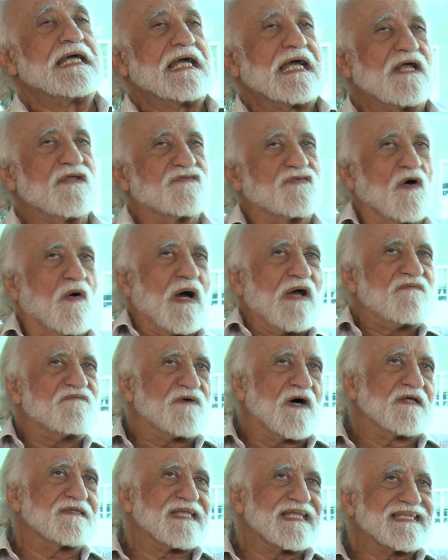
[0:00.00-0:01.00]
And so I
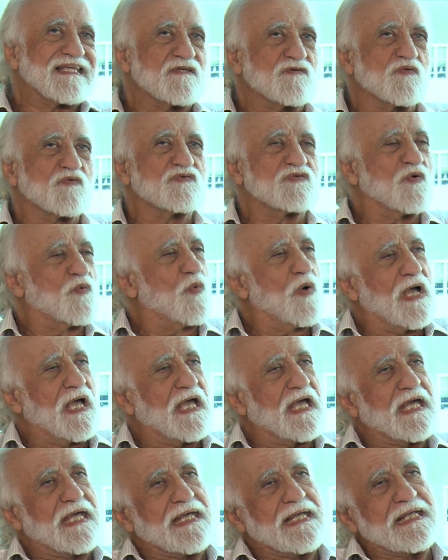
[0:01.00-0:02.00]
felt that this was the
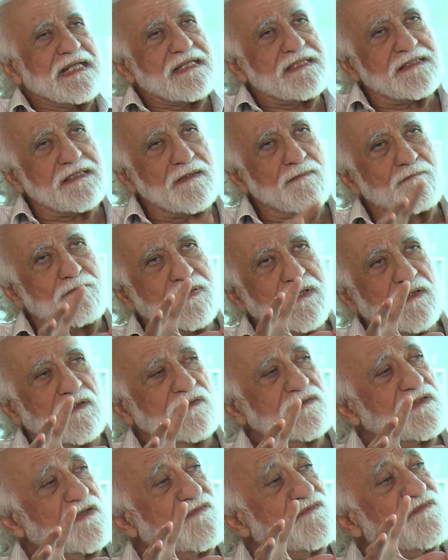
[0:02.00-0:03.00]
way to
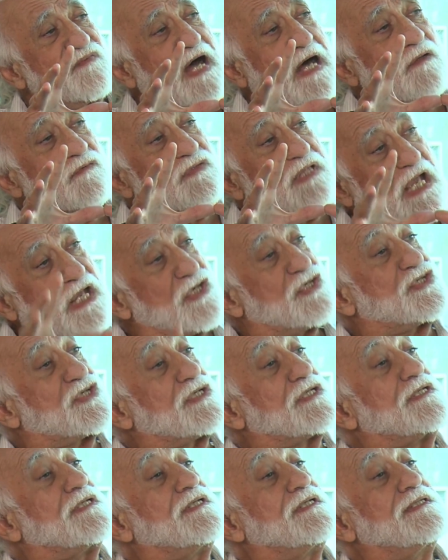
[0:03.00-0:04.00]
build the
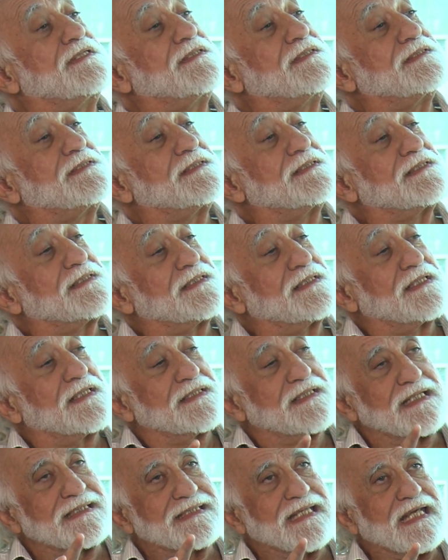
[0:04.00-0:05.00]
foundation
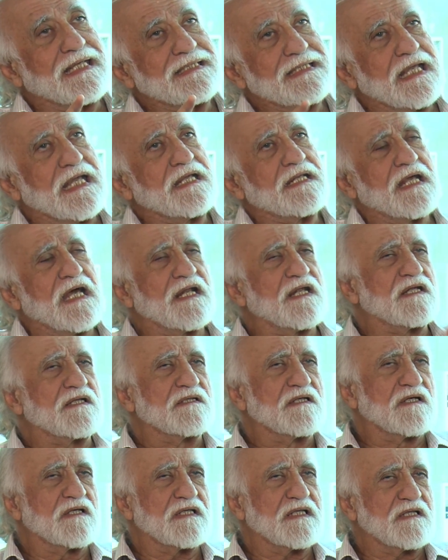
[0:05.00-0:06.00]
that they need. And
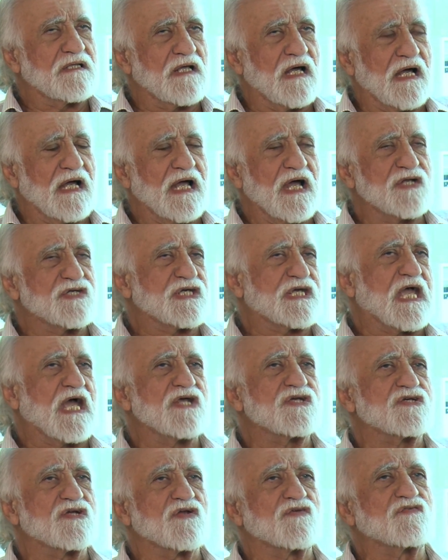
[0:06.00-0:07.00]

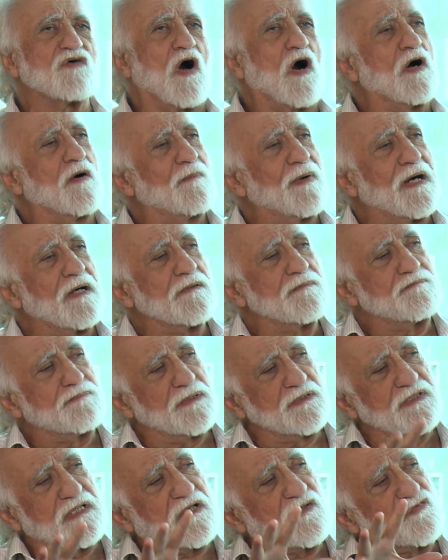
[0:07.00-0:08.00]
education is all about
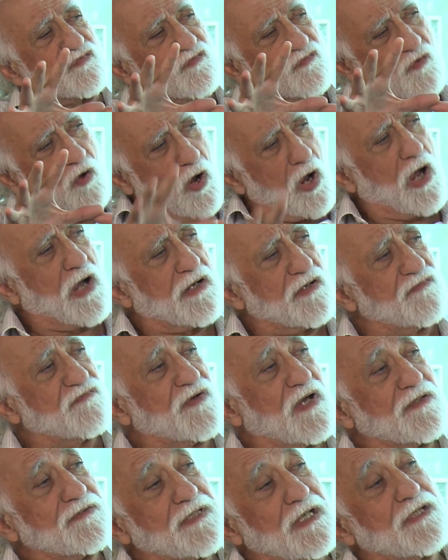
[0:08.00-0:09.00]
building a strong
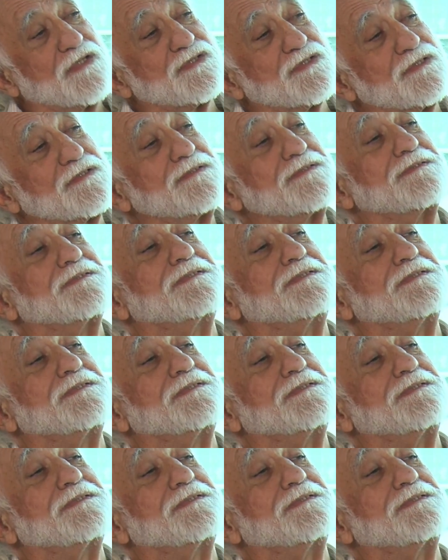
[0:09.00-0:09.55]
foundation.